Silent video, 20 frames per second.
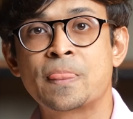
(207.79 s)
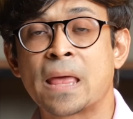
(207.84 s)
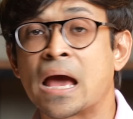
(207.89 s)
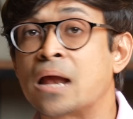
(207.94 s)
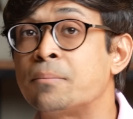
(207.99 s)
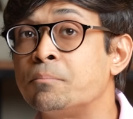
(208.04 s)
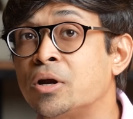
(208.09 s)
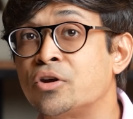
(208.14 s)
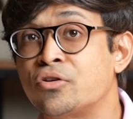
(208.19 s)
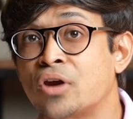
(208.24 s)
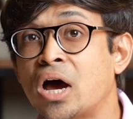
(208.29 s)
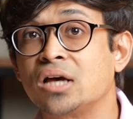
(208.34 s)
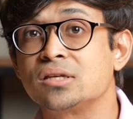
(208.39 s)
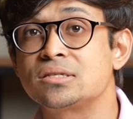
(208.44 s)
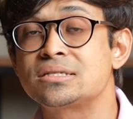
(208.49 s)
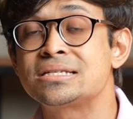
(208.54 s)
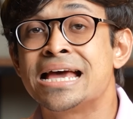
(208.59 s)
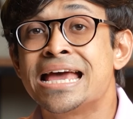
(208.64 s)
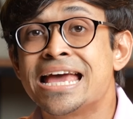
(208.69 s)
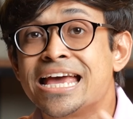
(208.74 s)
And
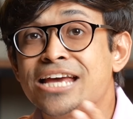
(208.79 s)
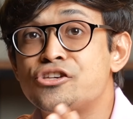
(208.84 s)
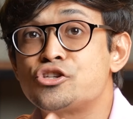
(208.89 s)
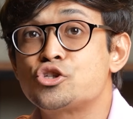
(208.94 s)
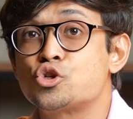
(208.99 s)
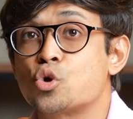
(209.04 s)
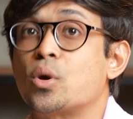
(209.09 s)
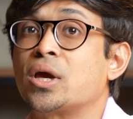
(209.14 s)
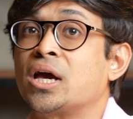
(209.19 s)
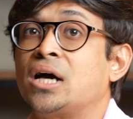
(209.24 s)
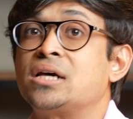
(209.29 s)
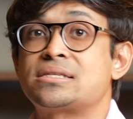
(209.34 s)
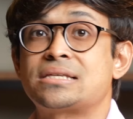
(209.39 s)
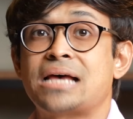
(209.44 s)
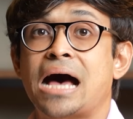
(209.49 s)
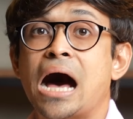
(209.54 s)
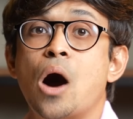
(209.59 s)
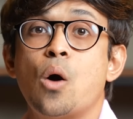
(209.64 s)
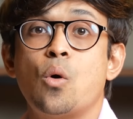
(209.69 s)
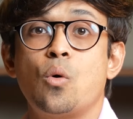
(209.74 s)
Madras is showing us
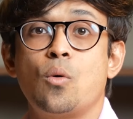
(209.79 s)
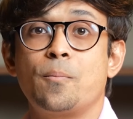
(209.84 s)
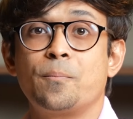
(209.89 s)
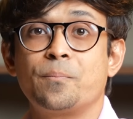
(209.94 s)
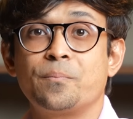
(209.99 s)
how.